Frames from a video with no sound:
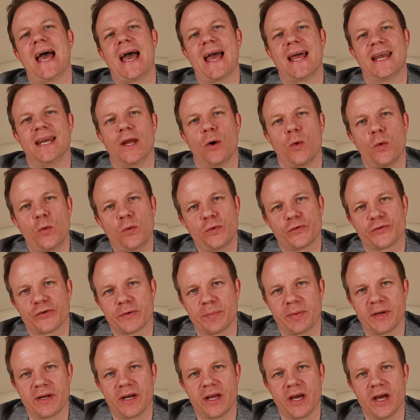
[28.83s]
and
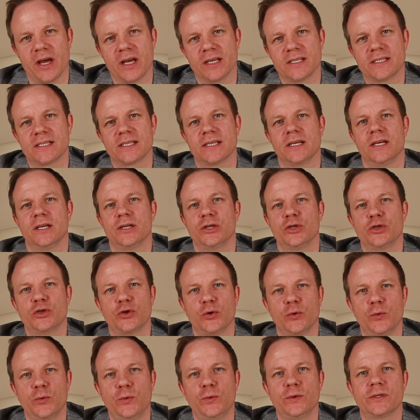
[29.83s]
entrepreneurs
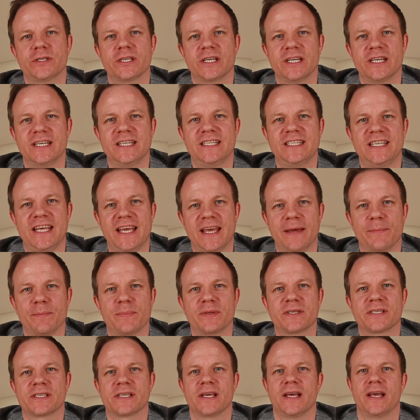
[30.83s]
tools and
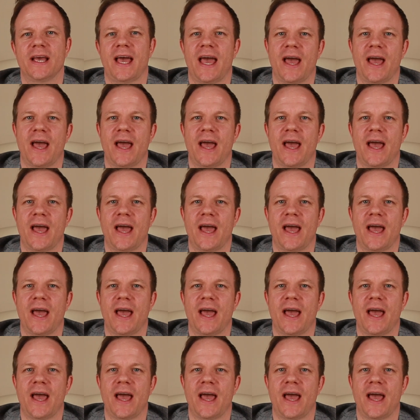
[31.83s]
tips